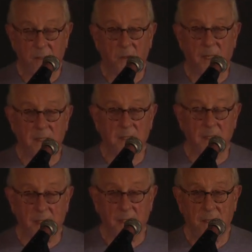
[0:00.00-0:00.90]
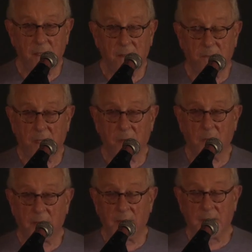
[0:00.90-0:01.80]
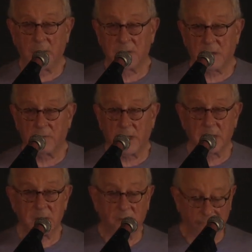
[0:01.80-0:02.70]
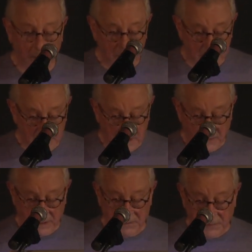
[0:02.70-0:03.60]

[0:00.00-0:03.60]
no idea, by the way, that he was already so famous. He'd already